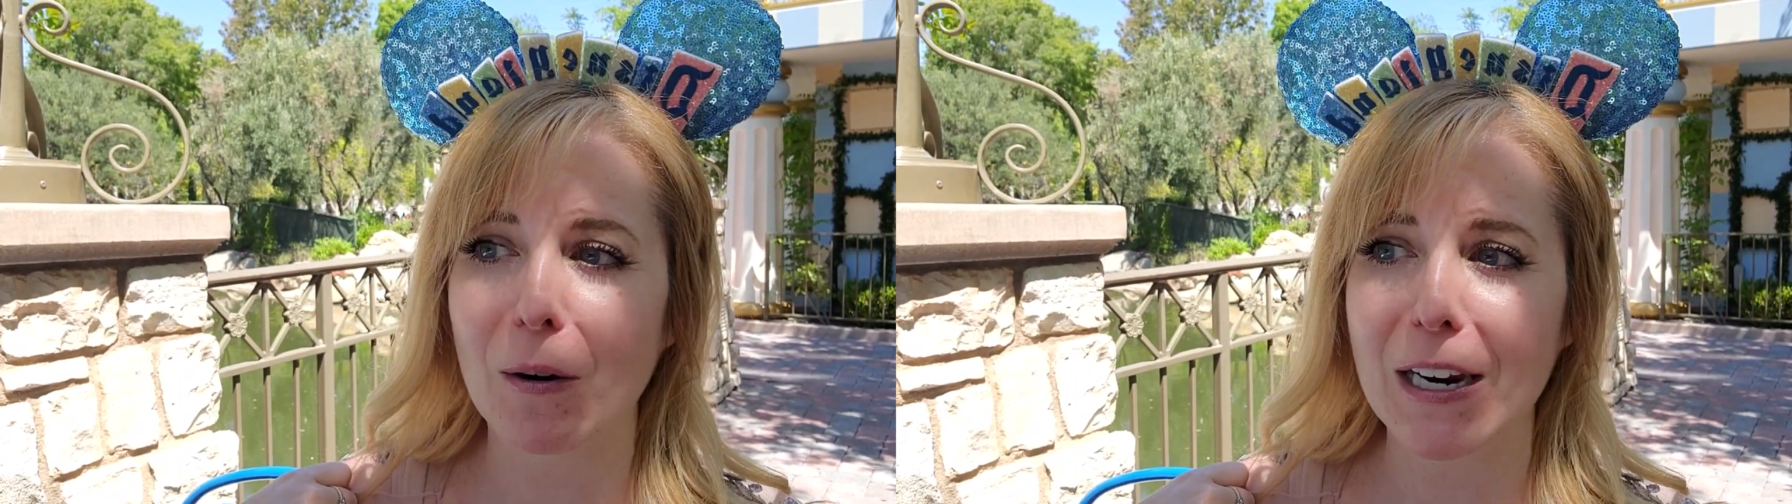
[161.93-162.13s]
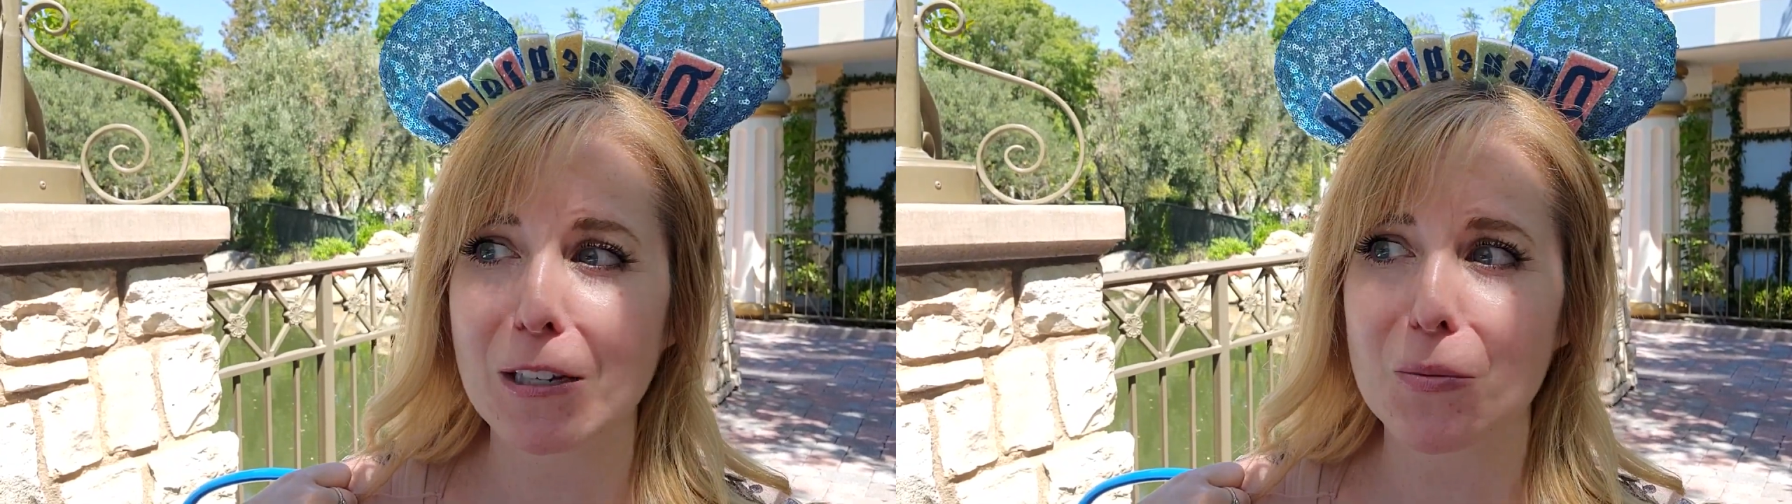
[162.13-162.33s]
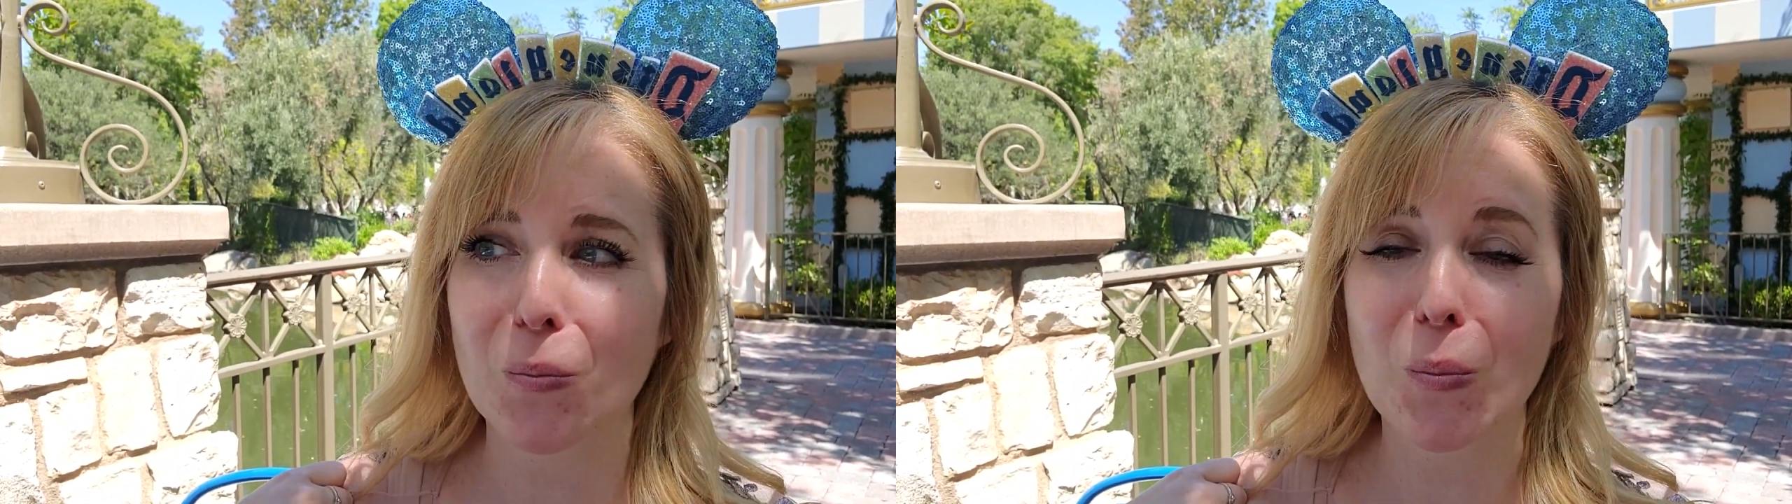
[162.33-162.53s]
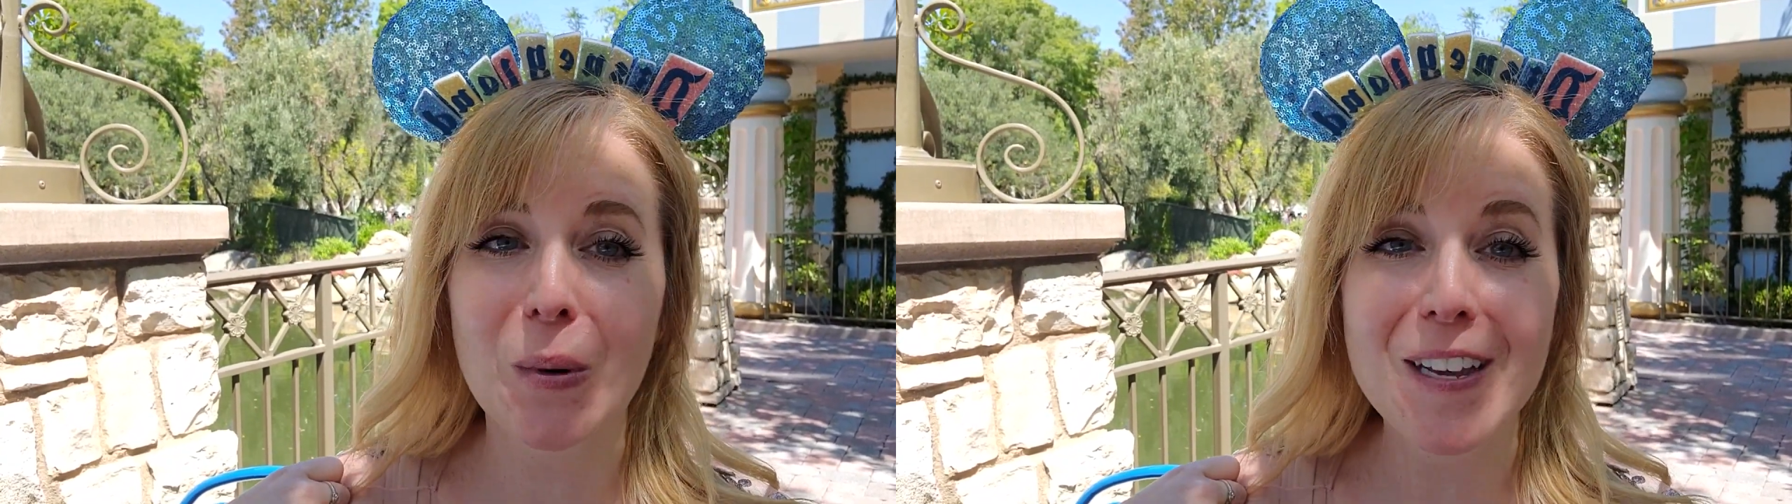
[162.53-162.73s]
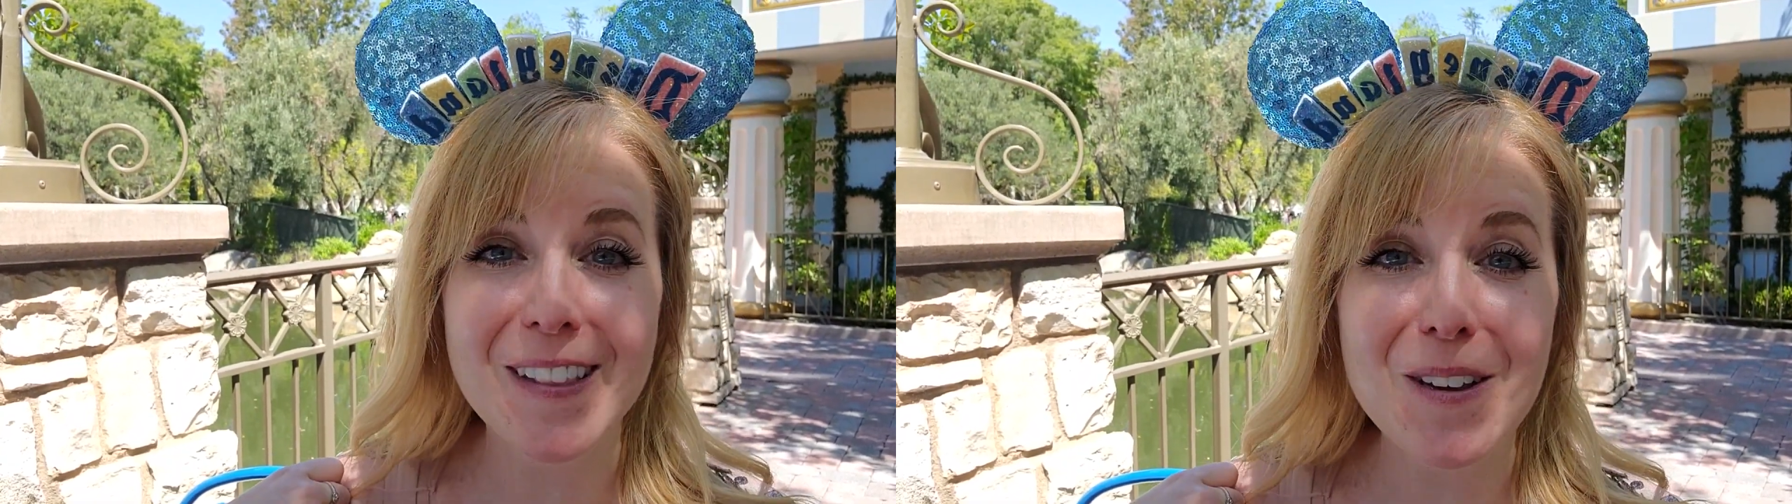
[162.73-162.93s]
It's
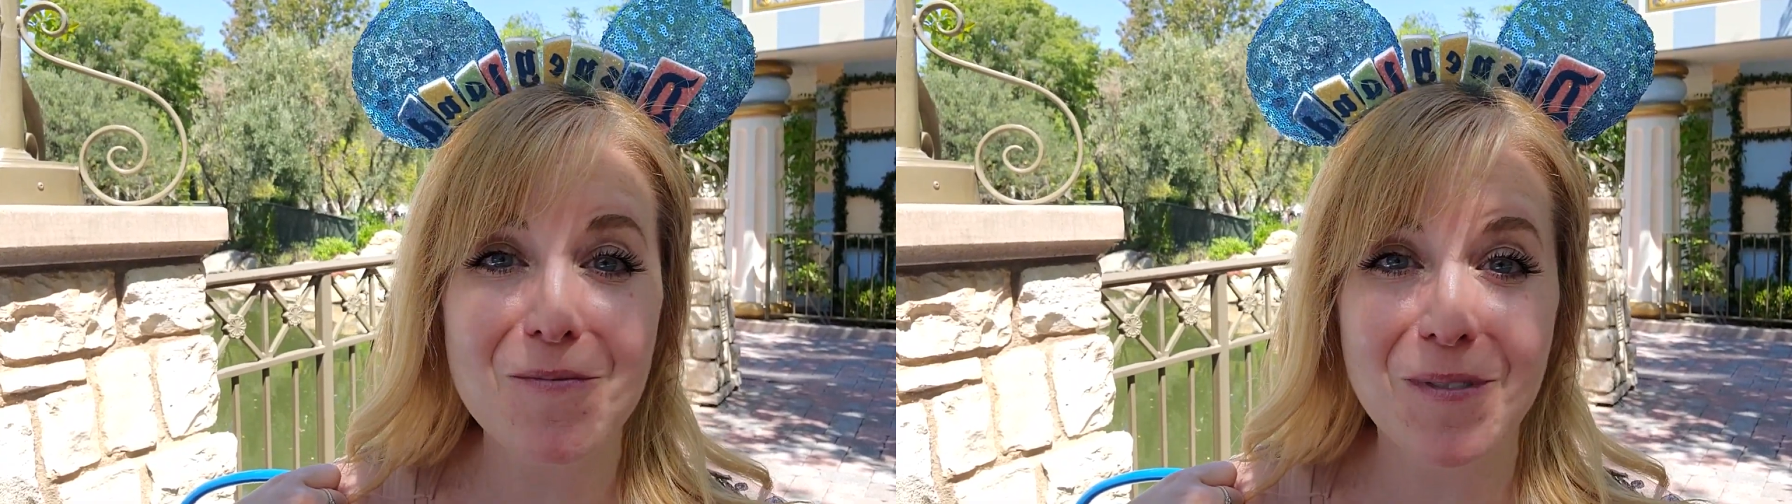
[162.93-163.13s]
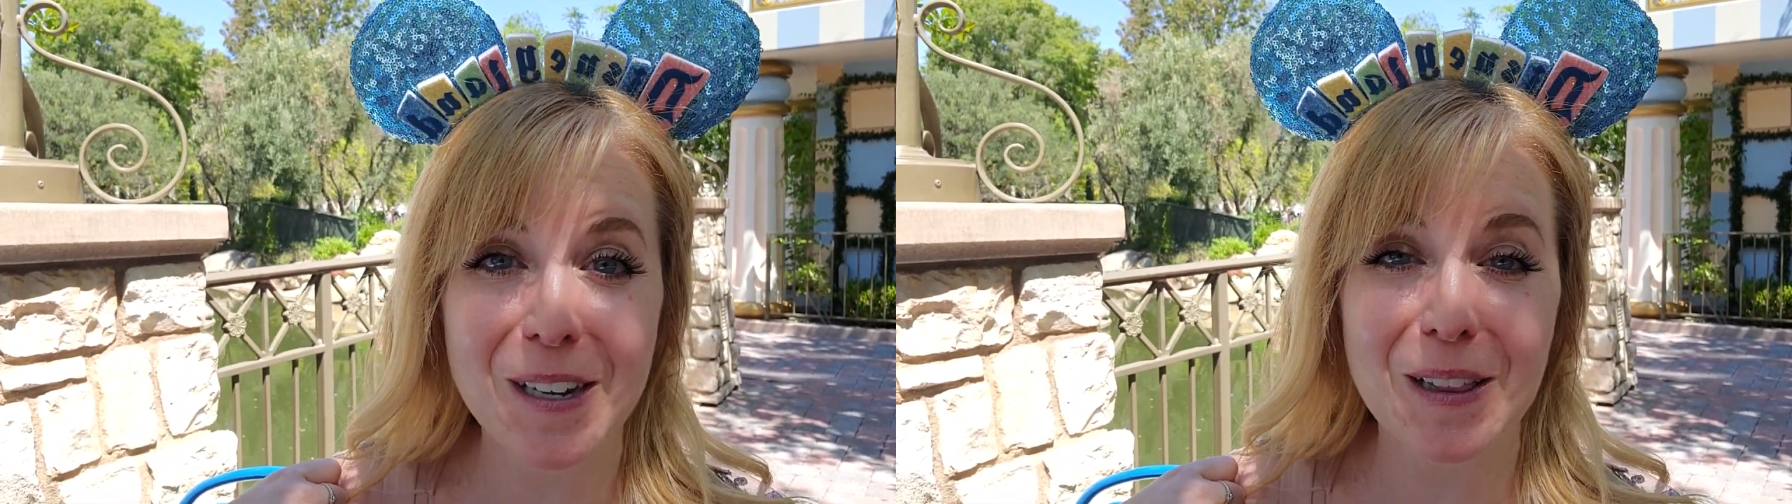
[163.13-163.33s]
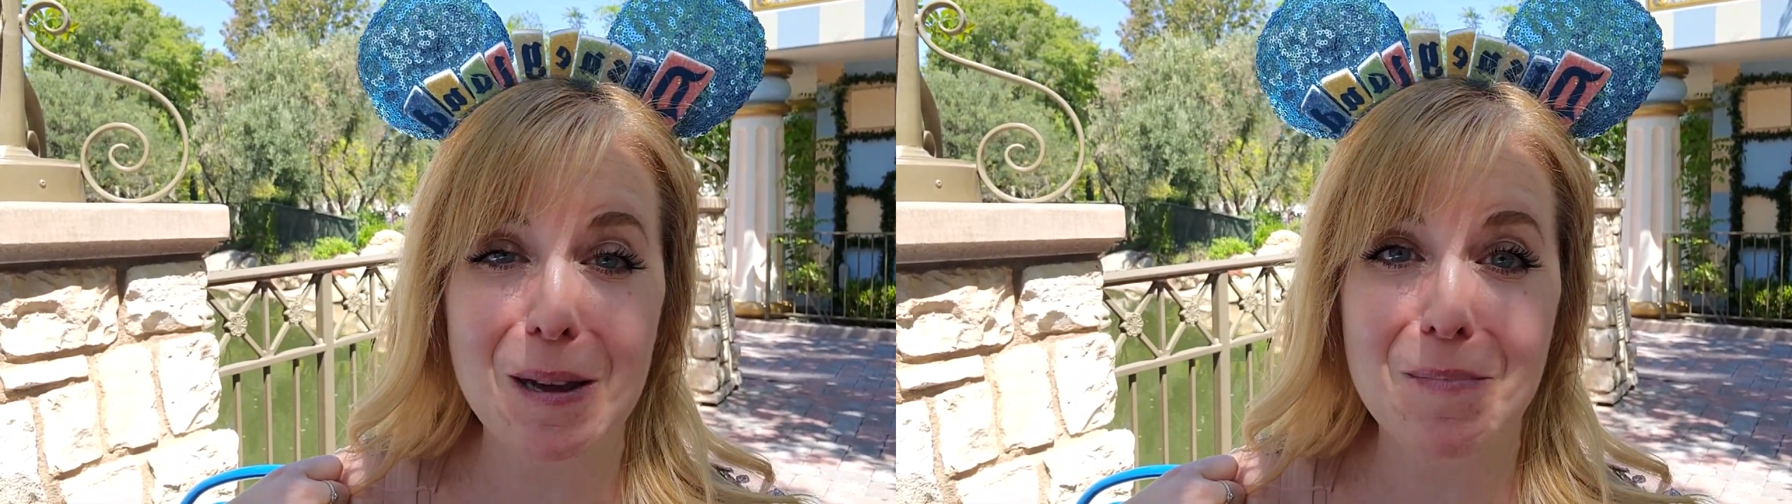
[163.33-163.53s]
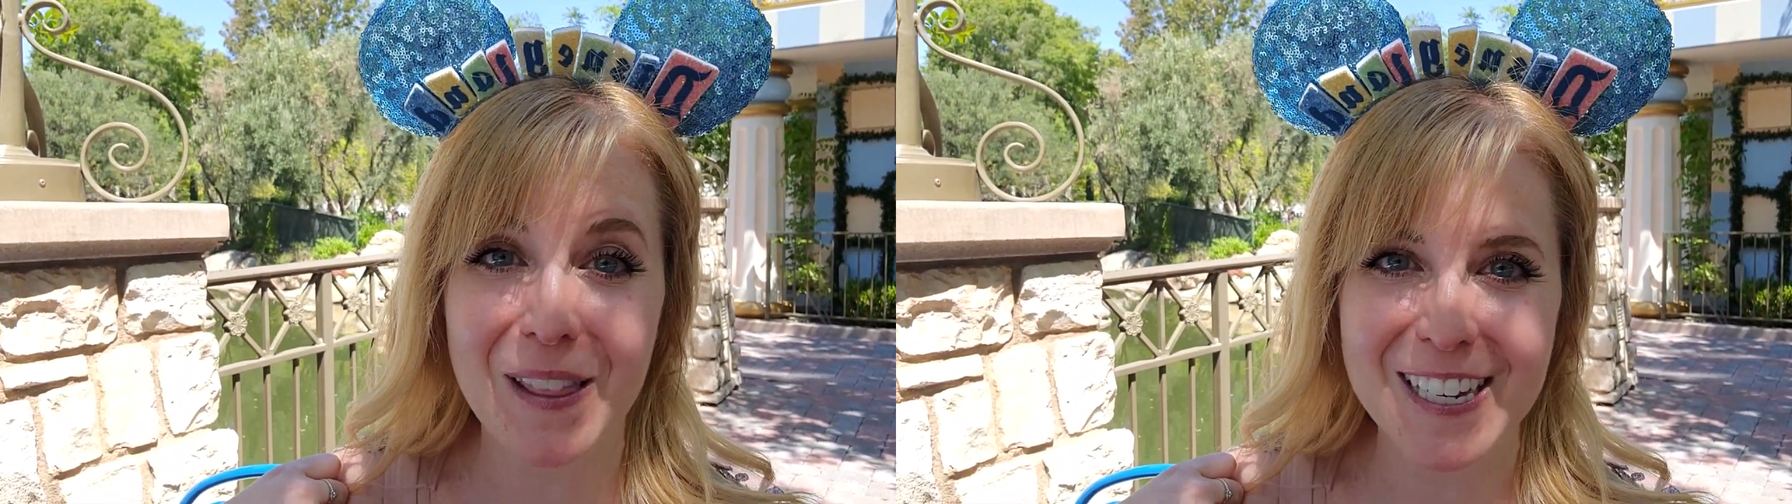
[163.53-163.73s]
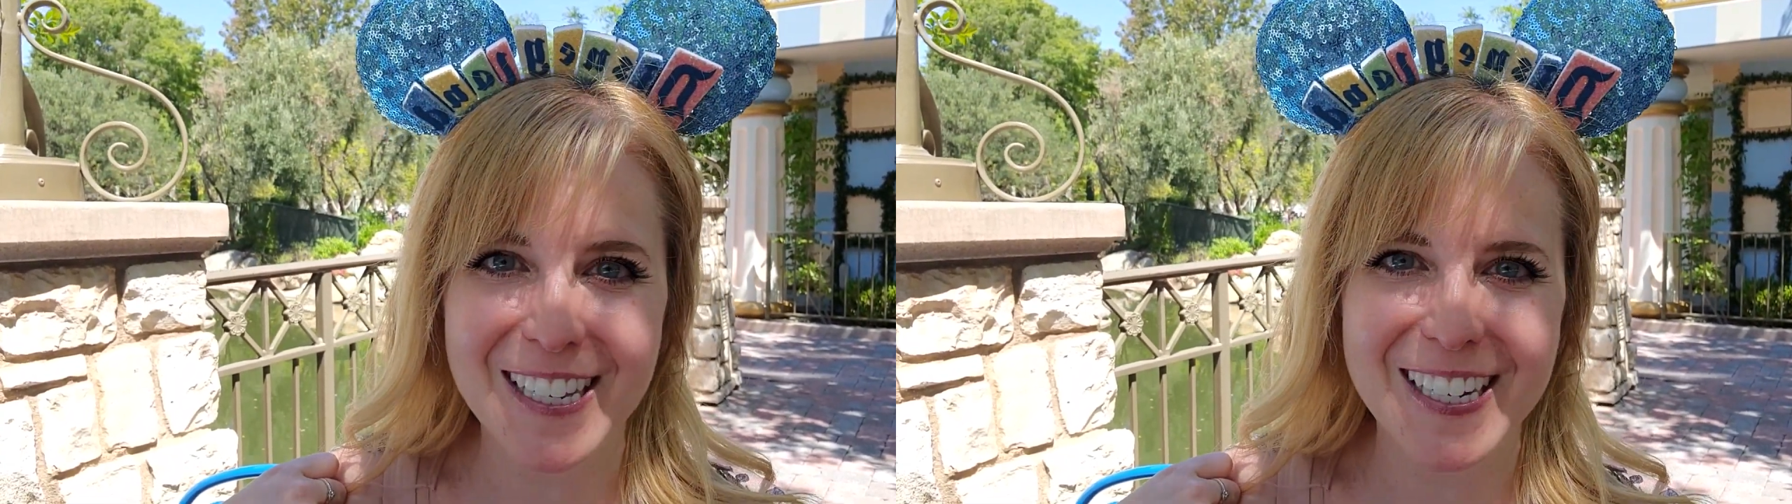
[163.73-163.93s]
really, really
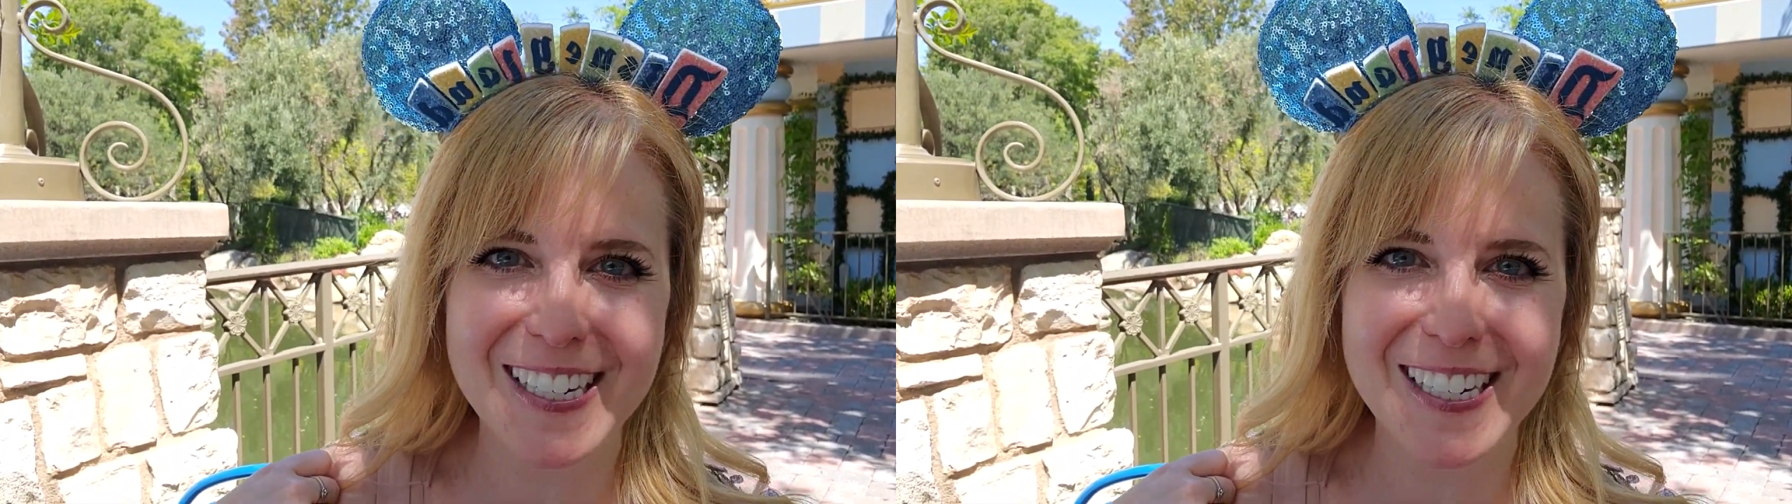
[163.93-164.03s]
pleasant.